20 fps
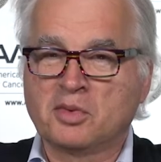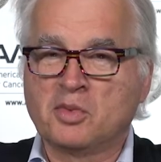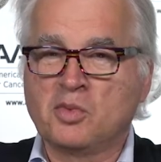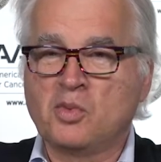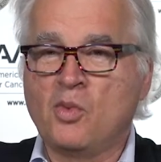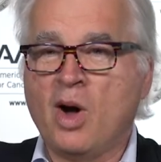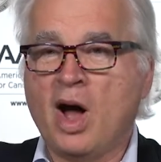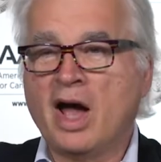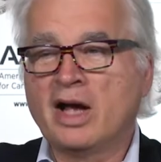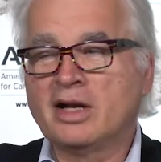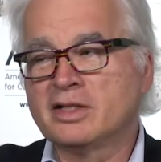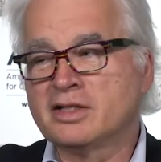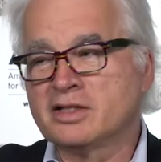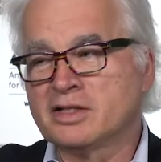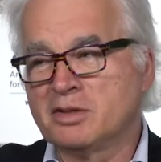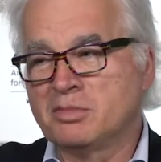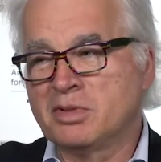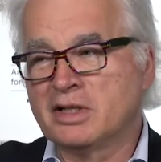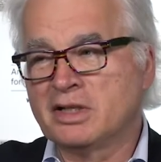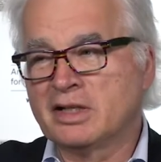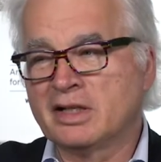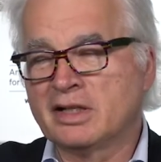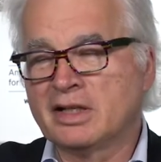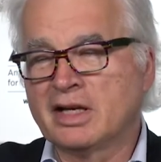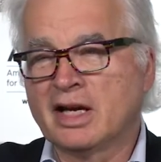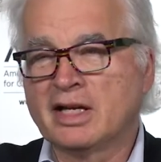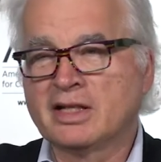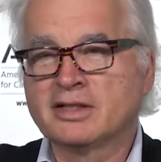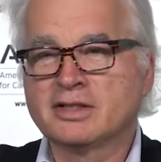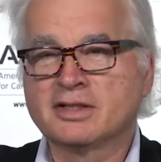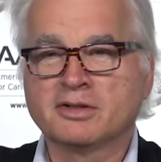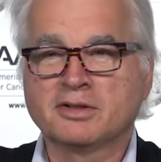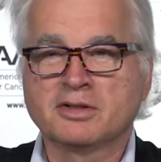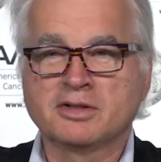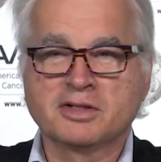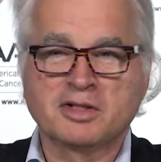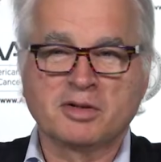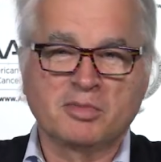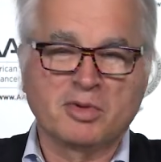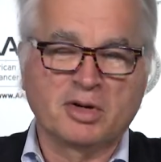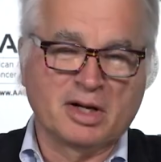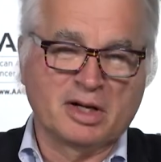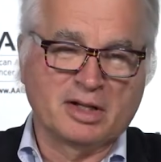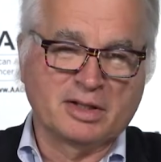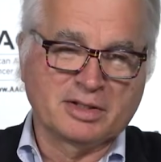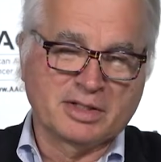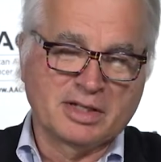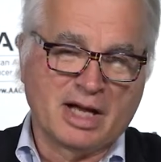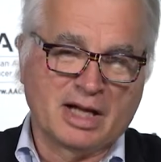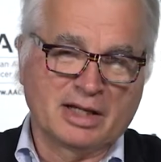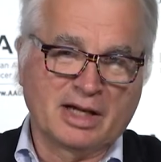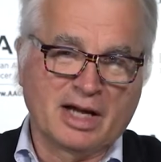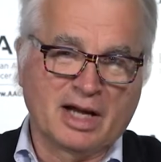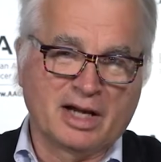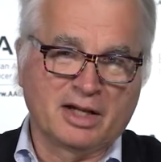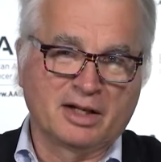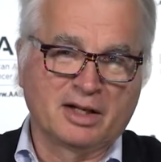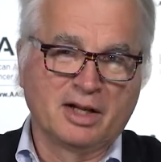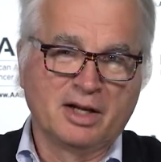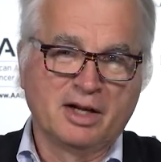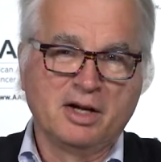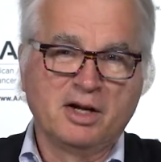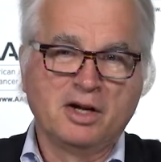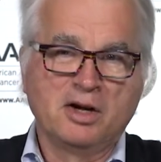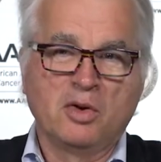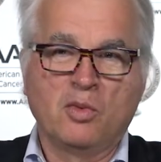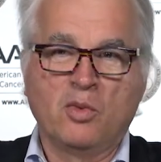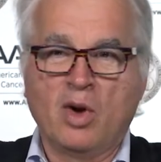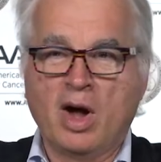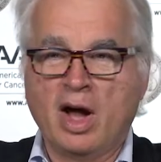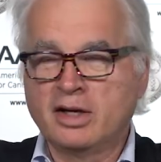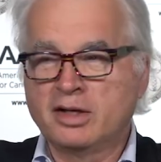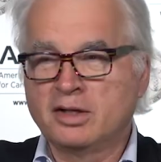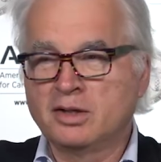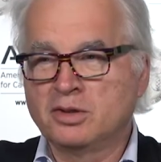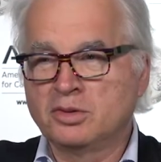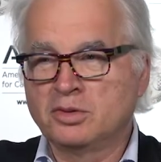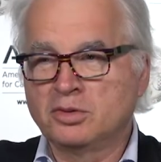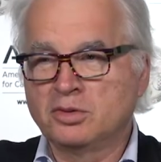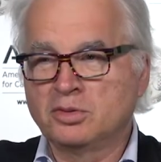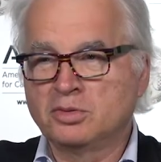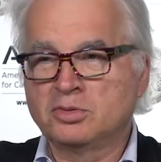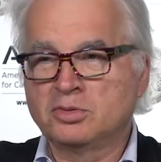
Why does somebody get cancer and someone else not get it? Why do